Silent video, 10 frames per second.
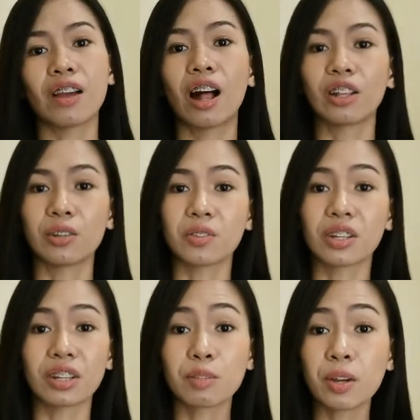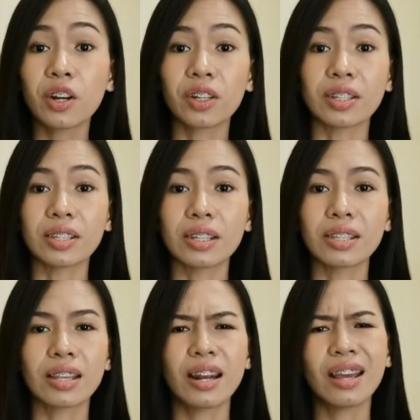values and
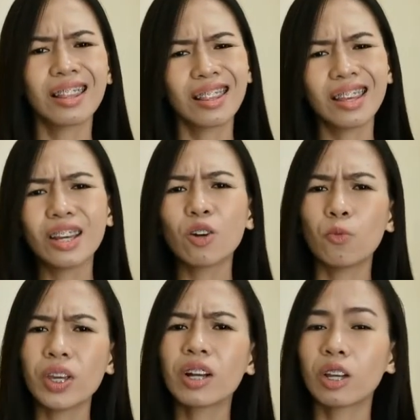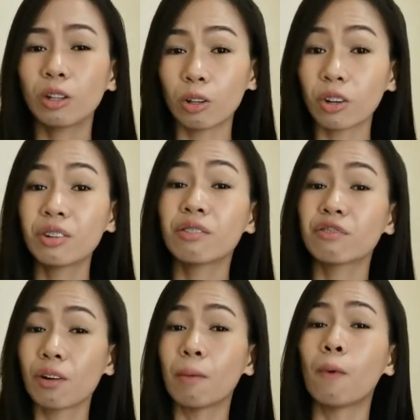experiences, and I think we can learn
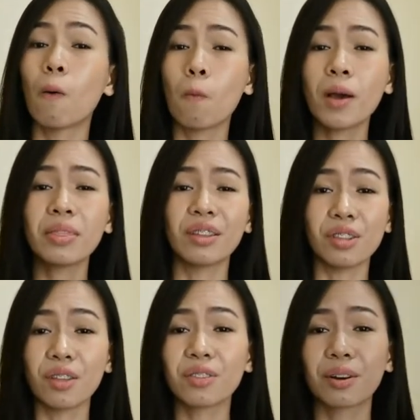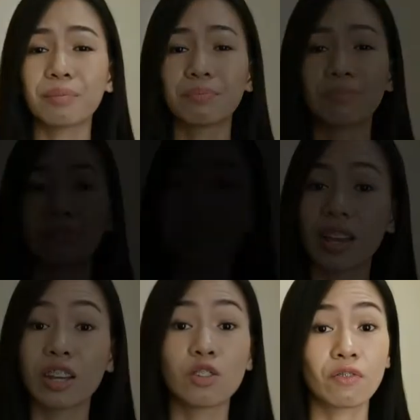from one another."
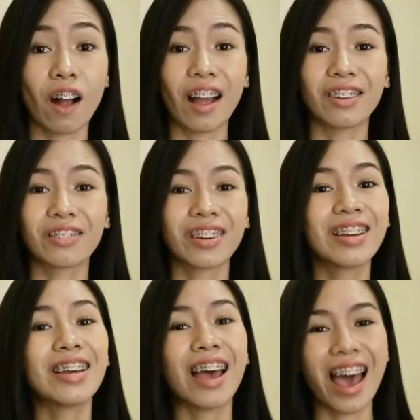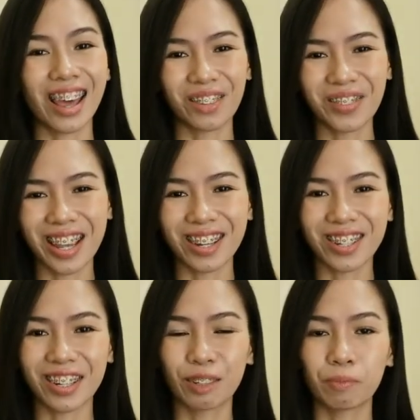Stage 5,
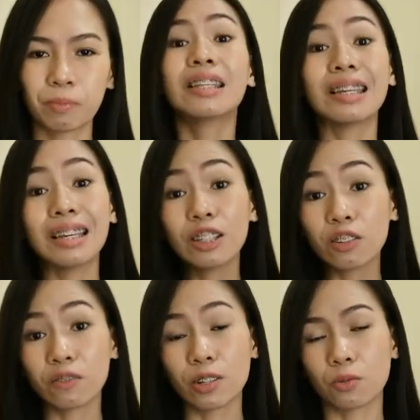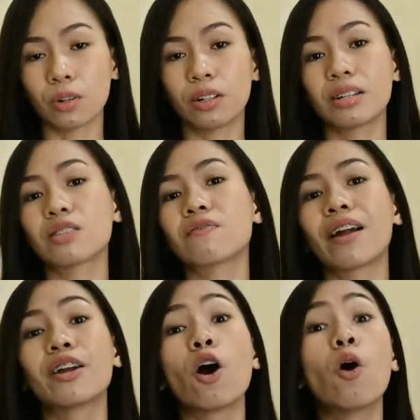adaptation. The individual is
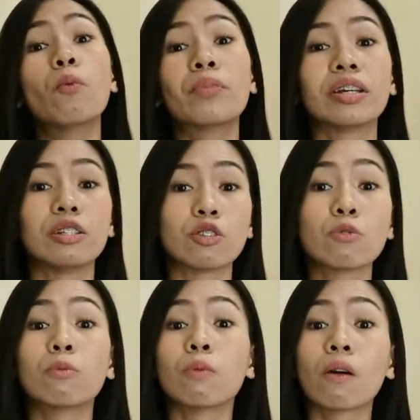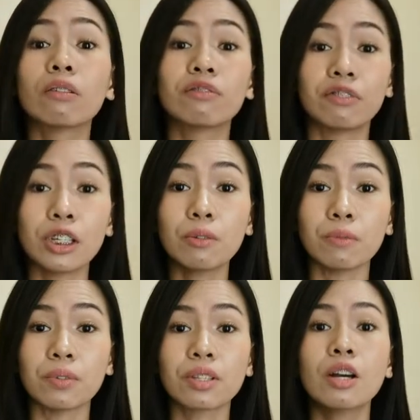very open to
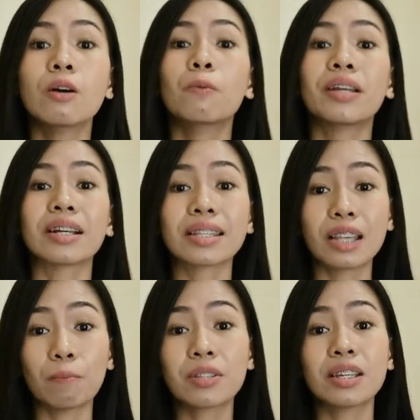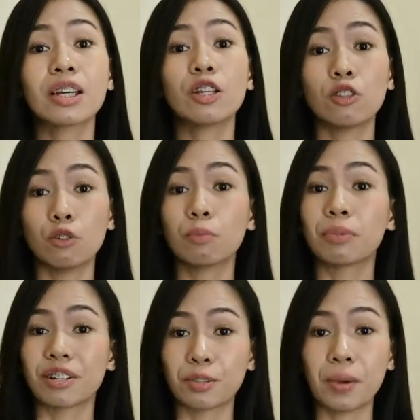worldviews when accepting new
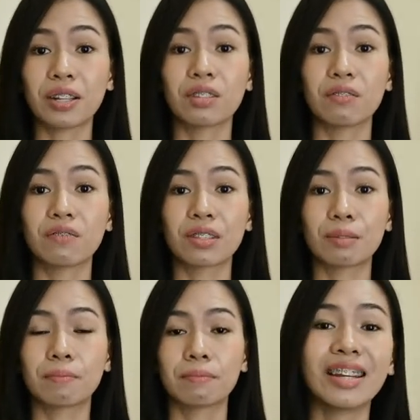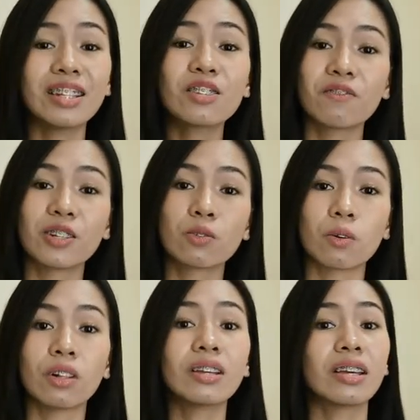perspectives. An
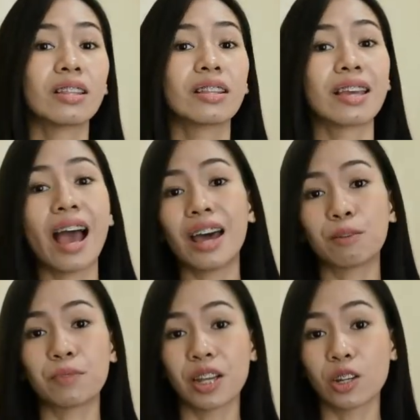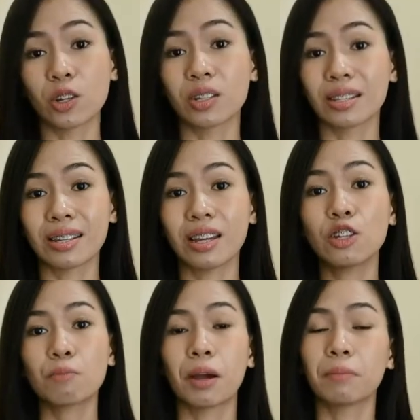individual in the adaptation
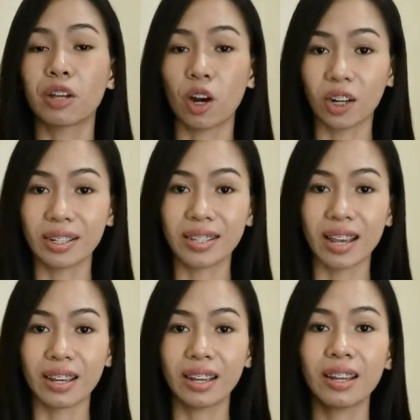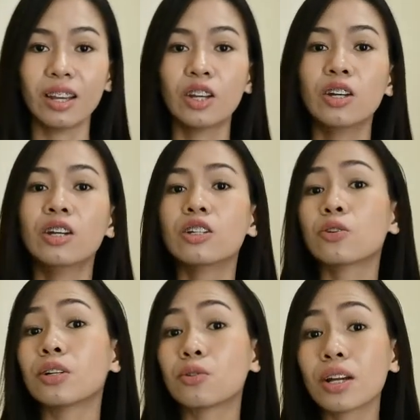stage might be heard saying,
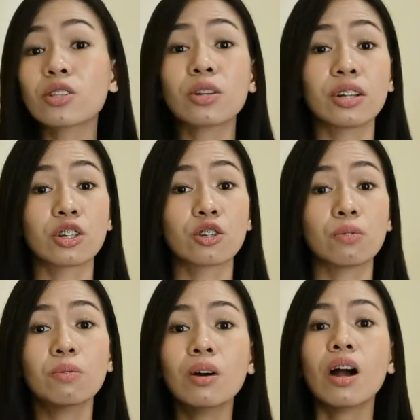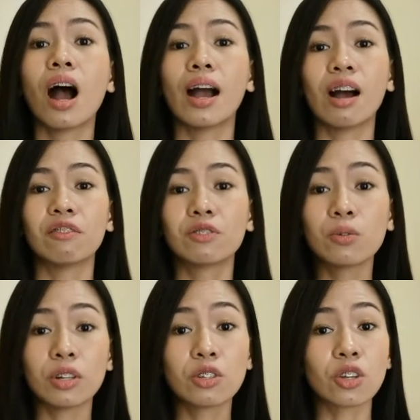"To address our issue, I have to
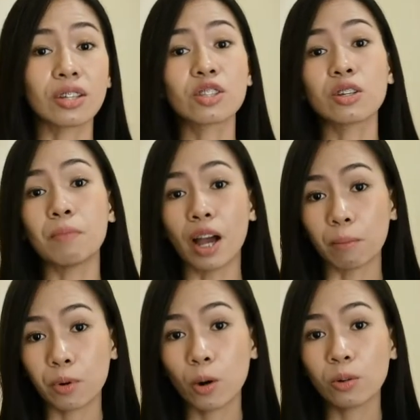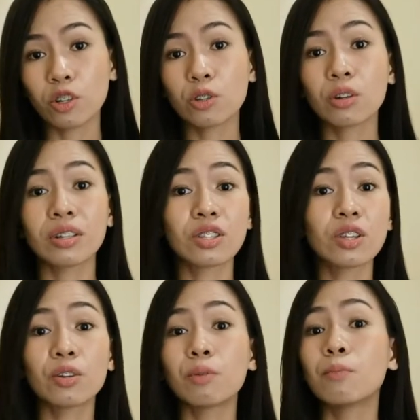adjust my approach to
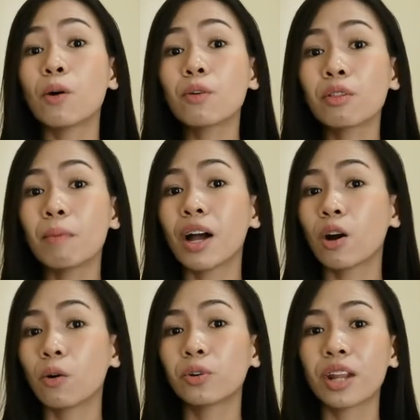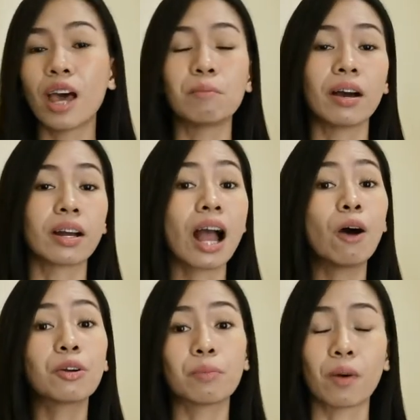consider both my own and my
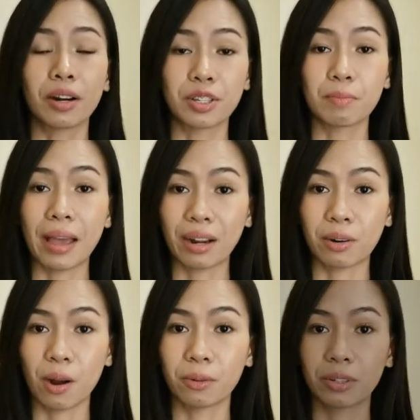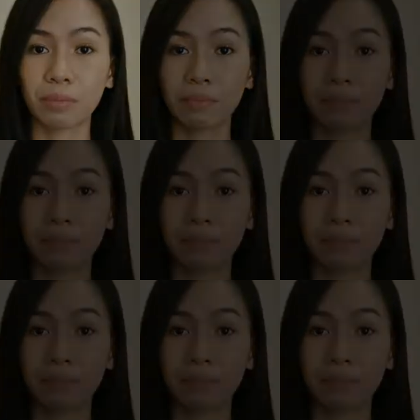counterpart's background."